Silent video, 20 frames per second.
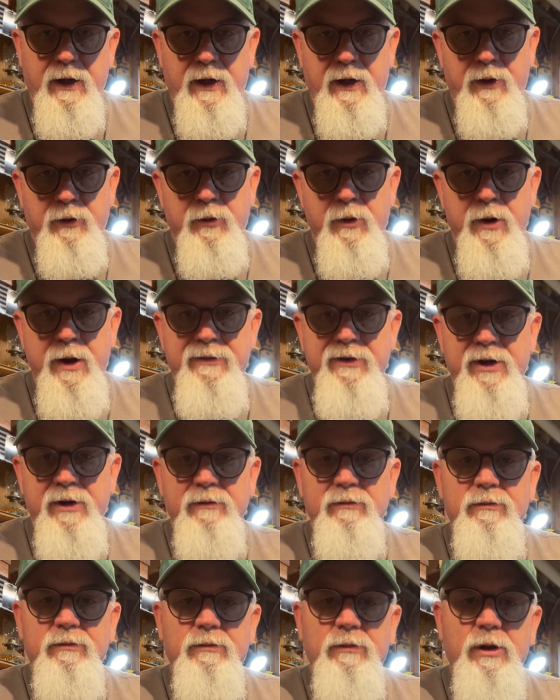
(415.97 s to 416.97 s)
rivet
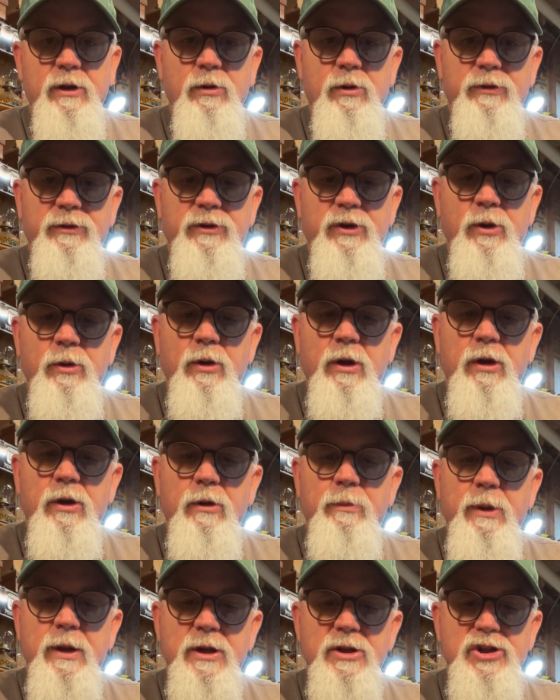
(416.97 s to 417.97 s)
and do a little
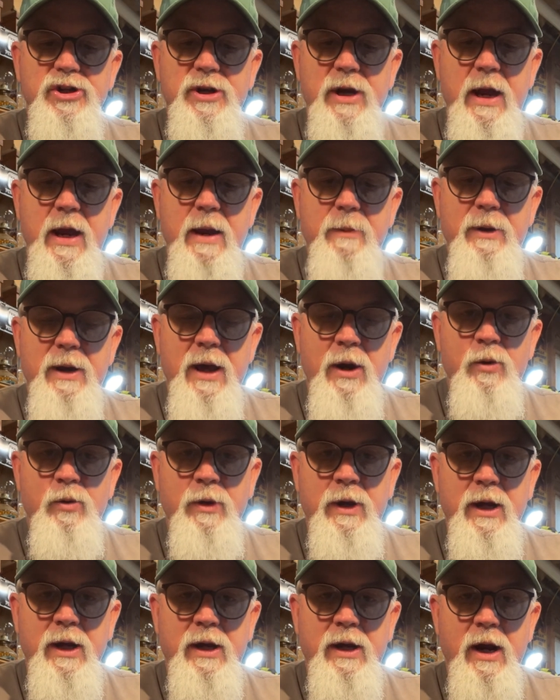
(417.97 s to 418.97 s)
bit of stamping. I don't
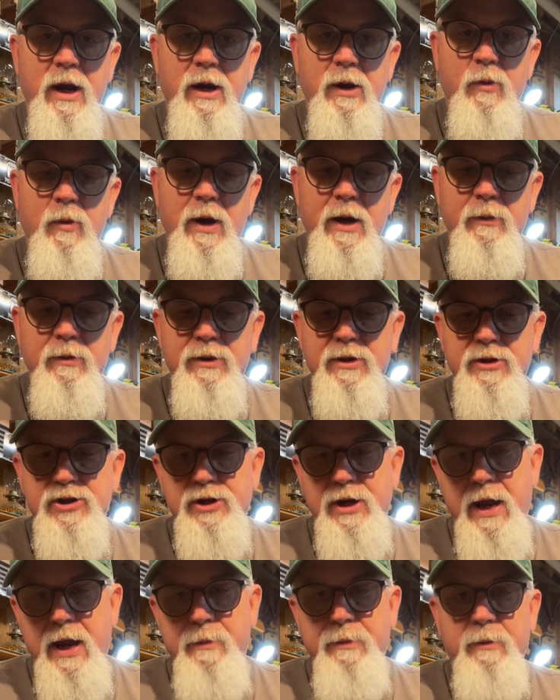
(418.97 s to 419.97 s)
get carried away with the
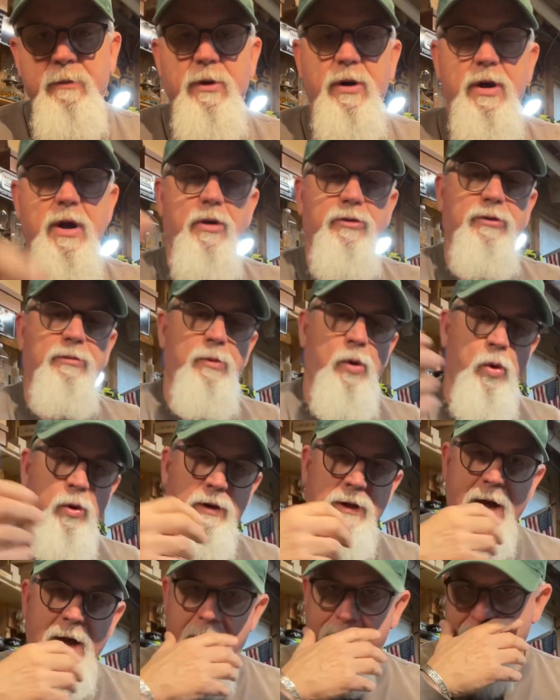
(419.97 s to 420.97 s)
stamping because the more
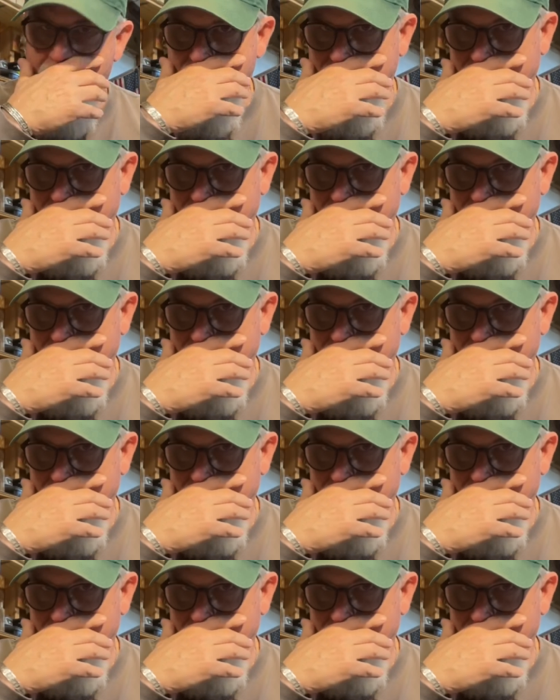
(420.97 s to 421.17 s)
time I